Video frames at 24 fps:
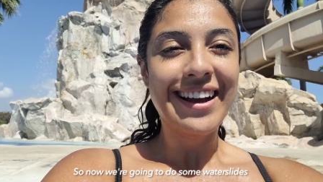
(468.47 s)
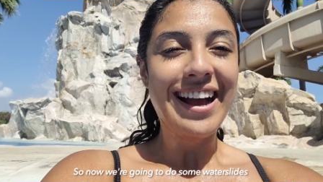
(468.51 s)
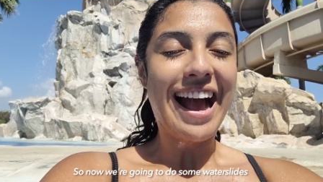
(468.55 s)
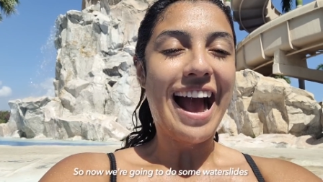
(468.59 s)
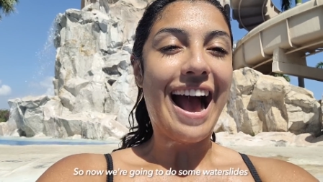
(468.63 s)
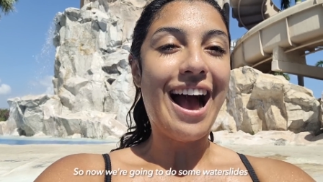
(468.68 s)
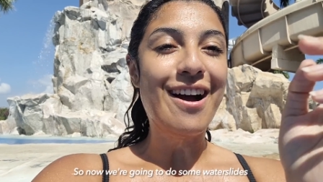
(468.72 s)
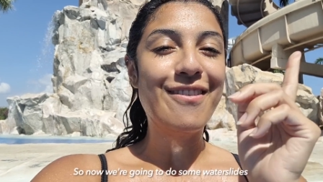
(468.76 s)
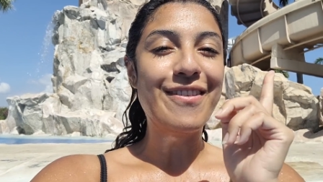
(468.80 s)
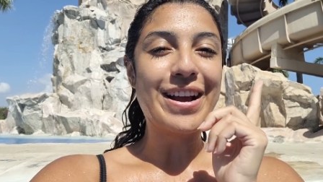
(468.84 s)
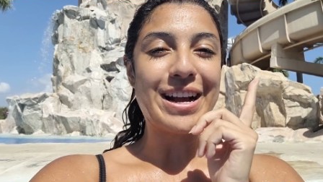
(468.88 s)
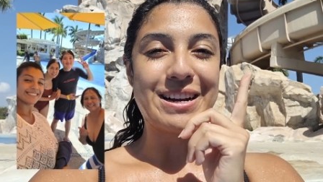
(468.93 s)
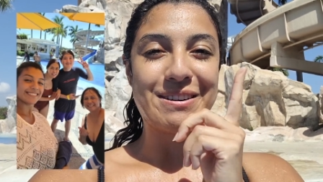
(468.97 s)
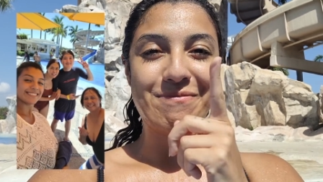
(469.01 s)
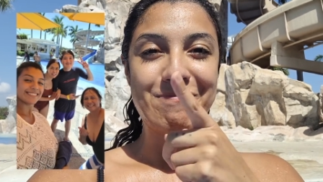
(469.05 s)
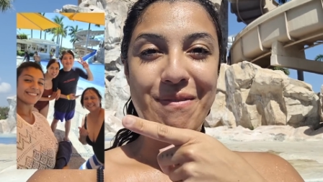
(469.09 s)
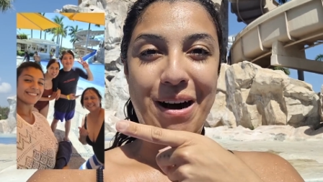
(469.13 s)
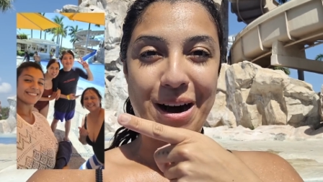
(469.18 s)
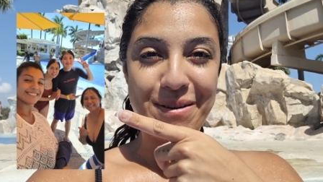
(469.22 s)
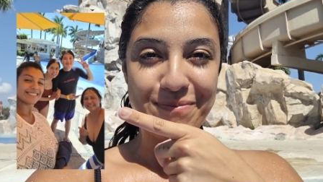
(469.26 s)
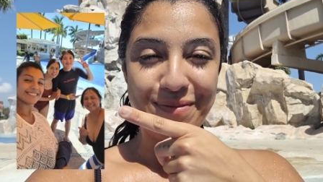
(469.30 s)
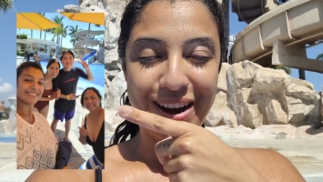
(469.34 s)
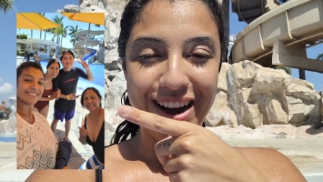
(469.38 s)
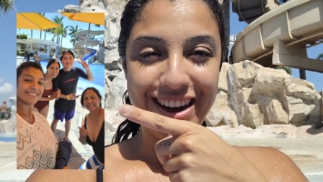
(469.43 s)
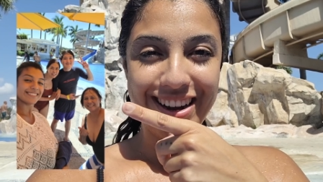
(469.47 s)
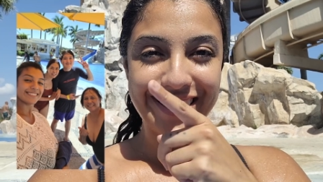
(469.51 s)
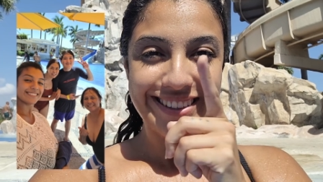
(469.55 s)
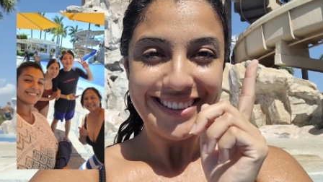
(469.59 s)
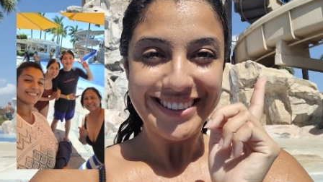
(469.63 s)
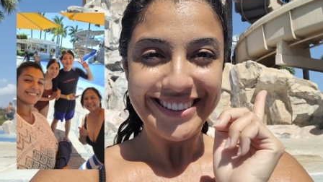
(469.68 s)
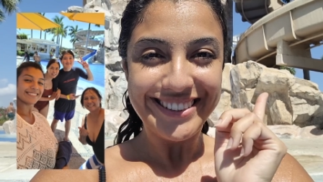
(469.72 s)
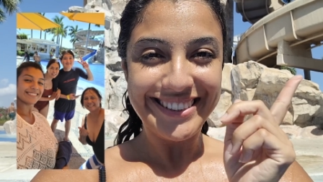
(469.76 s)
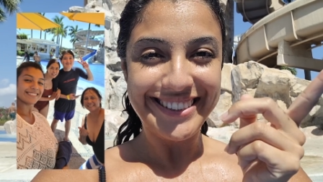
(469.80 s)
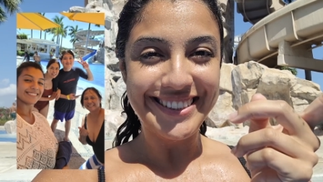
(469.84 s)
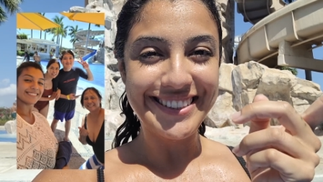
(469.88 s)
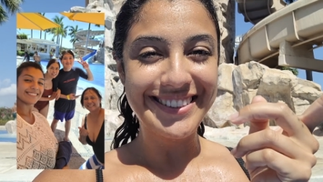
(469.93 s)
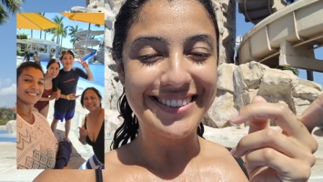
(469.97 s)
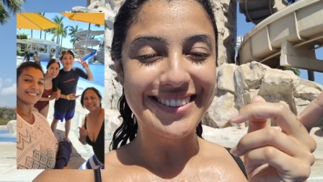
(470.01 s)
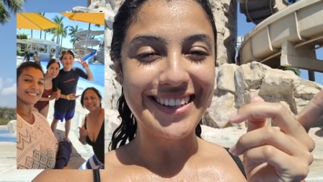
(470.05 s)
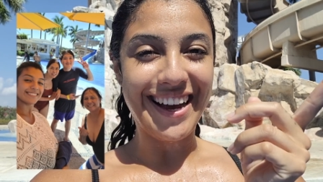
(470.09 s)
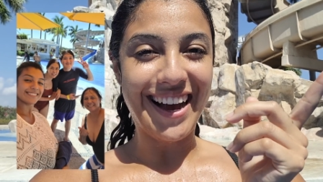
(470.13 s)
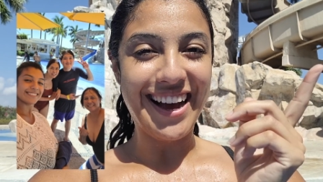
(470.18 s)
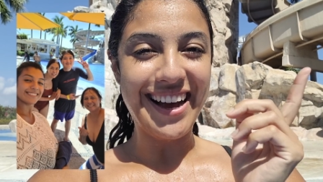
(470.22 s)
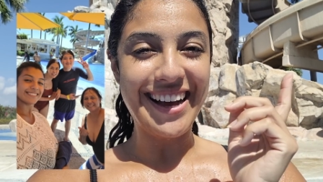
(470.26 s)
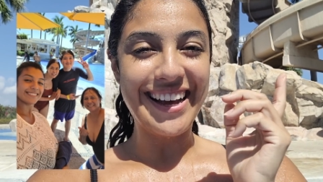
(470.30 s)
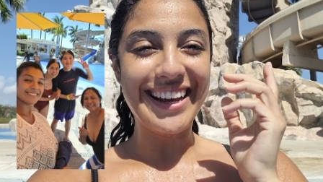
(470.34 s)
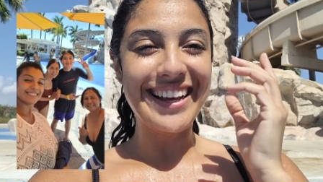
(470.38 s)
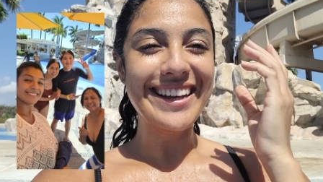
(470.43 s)
avec Mama,
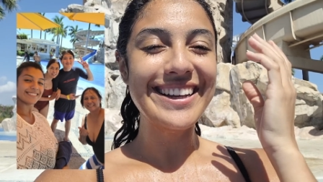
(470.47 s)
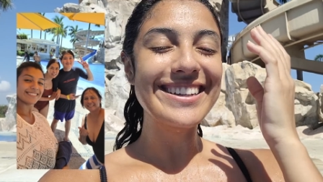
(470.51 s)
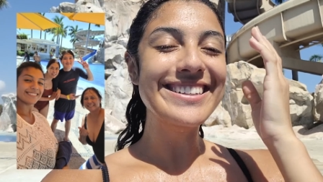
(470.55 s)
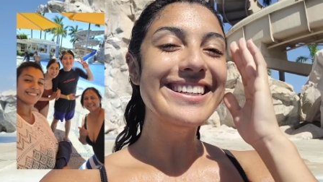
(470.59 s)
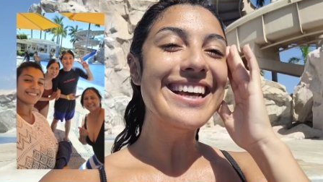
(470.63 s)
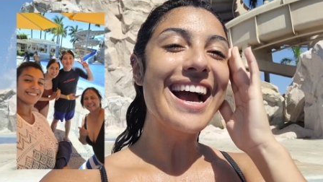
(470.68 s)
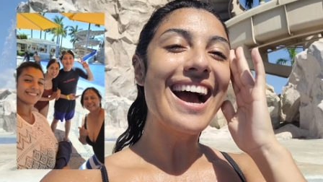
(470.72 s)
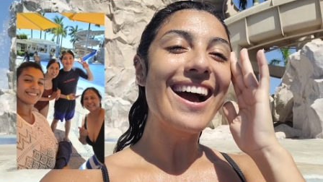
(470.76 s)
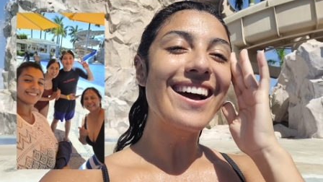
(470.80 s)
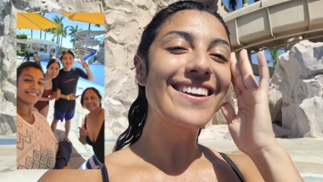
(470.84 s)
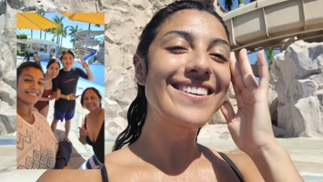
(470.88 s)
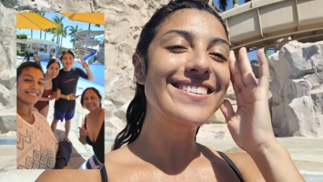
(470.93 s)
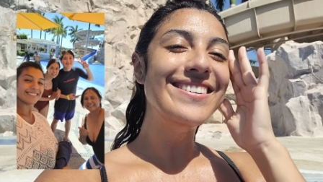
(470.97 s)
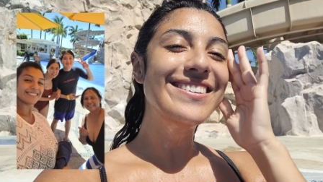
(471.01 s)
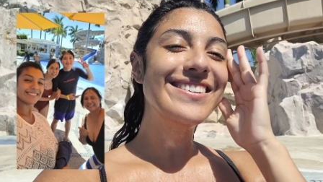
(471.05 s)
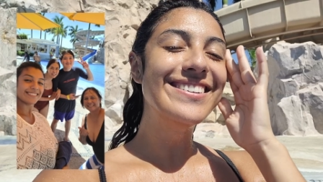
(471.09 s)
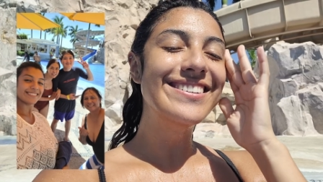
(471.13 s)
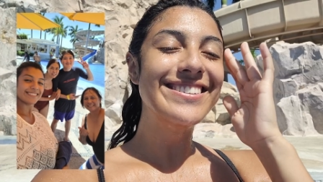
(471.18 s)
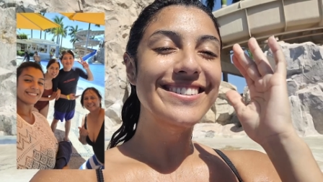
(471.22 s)
Tita et Carlo.